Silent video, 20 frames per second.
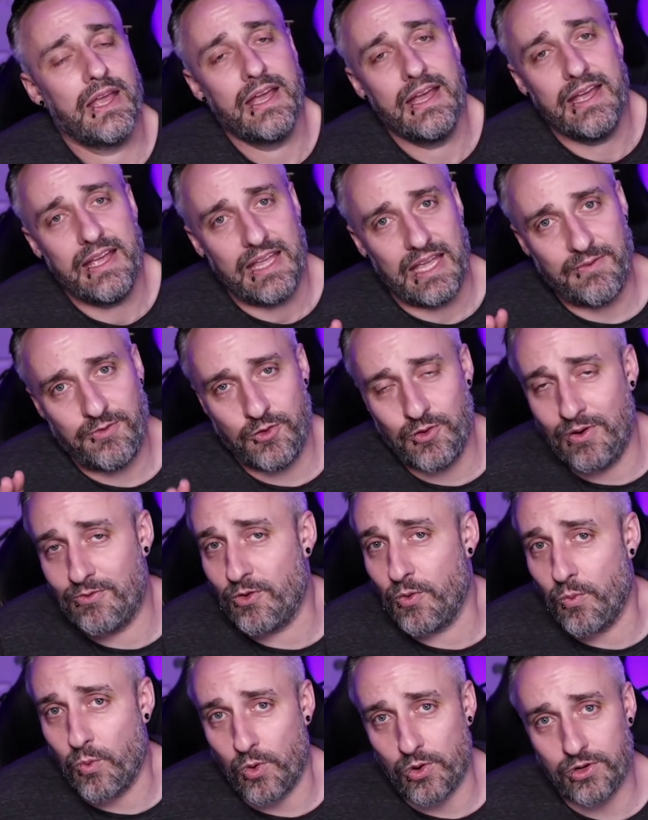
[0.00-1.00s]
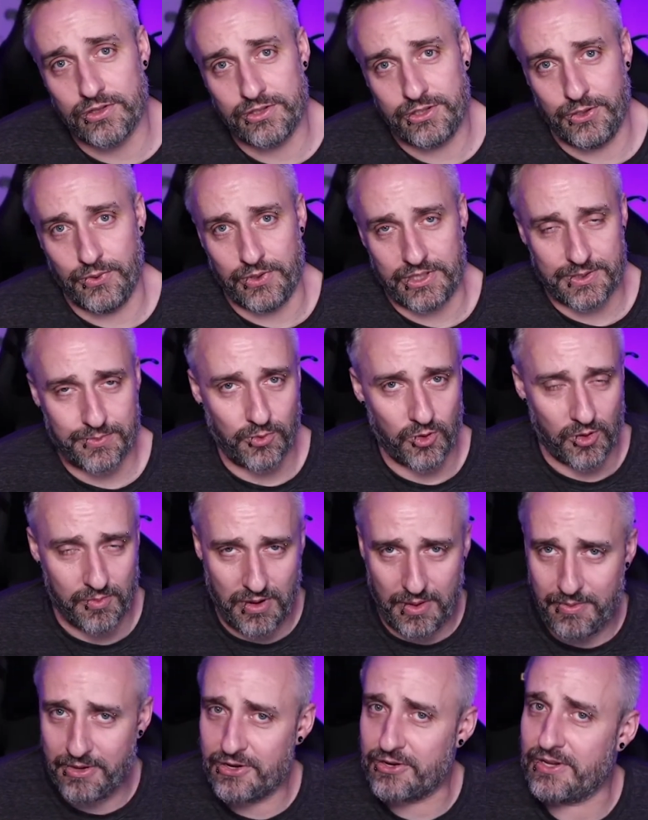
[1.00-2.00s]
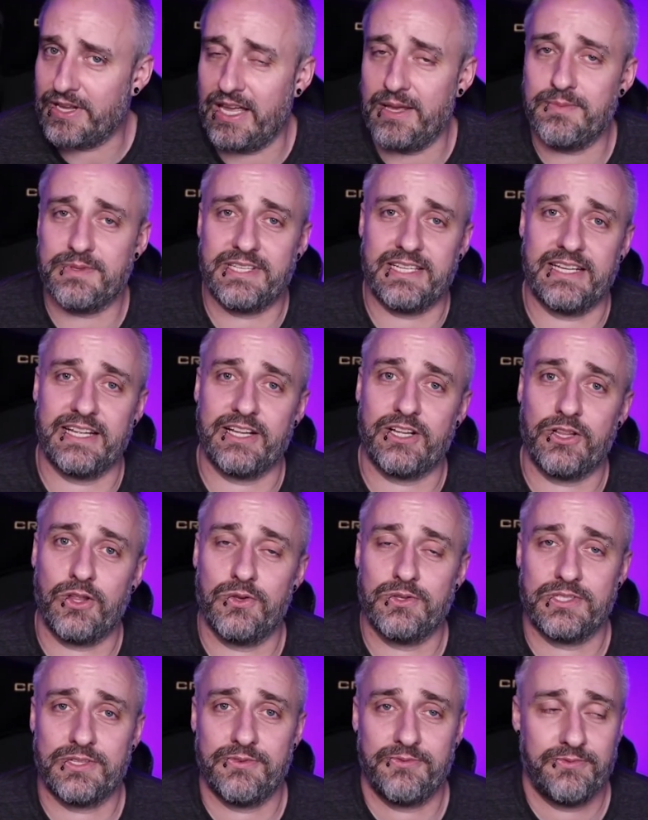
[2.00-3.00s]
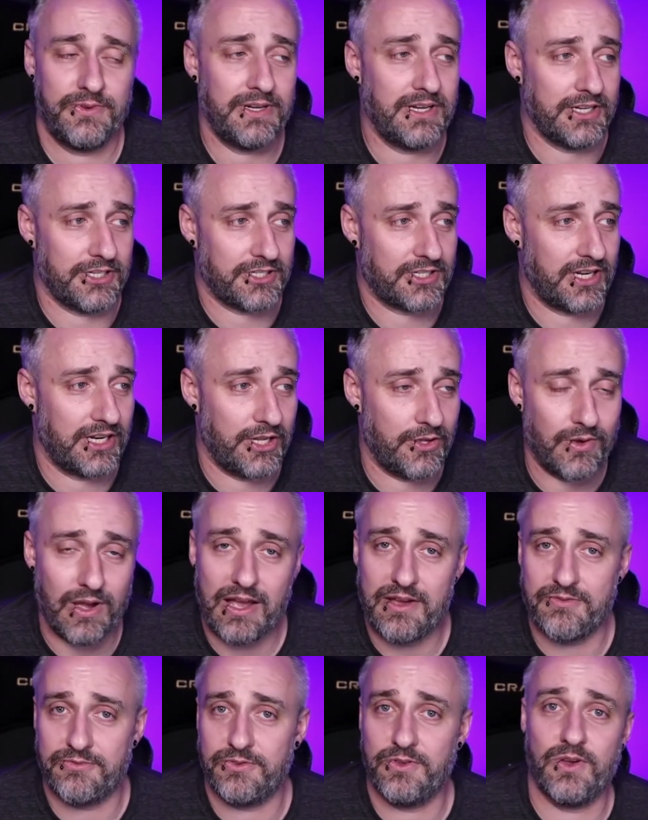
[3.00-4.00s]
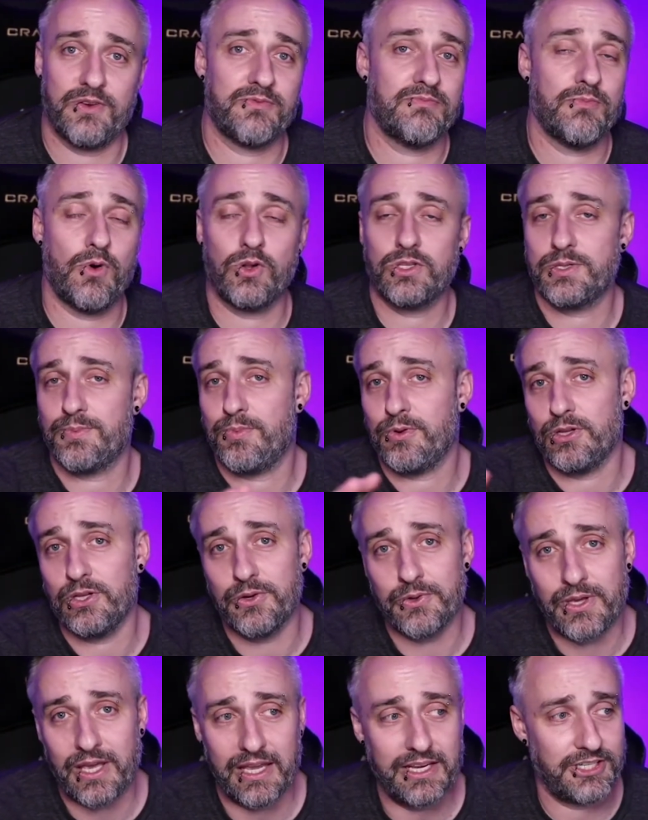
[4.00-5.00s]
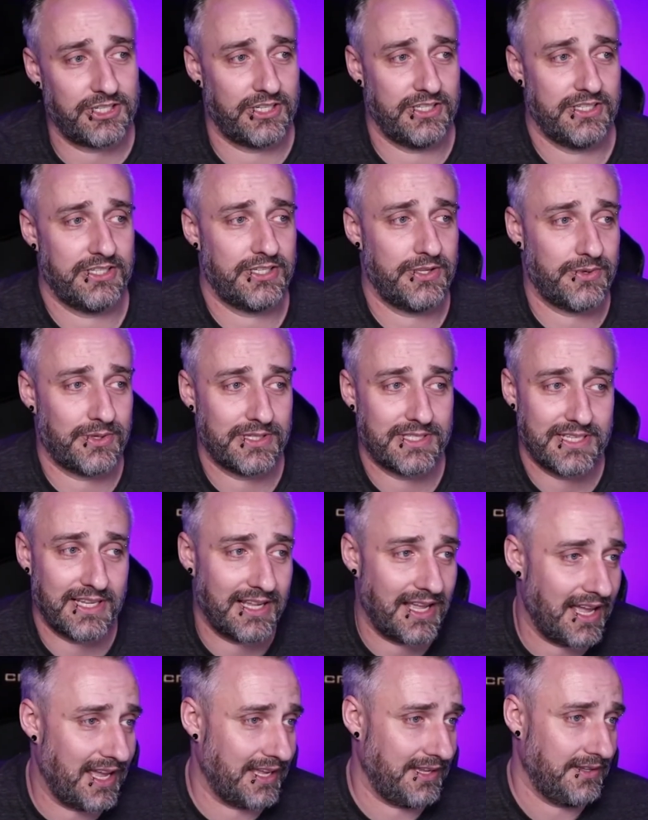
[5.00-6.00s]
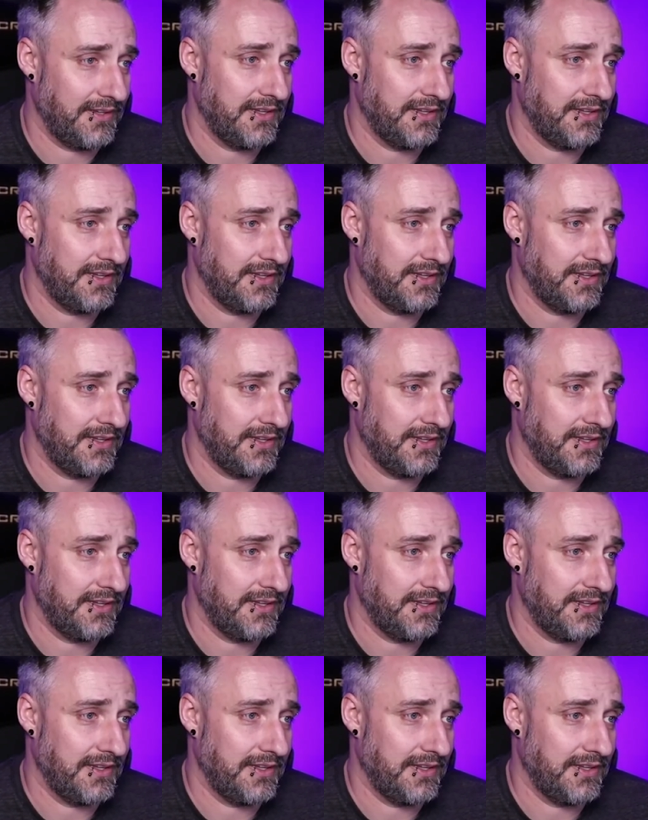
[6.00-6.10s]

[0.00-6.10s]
If you have a world to explore, maybe your game's getting close to finished and you have multiple locations, you could say, hey,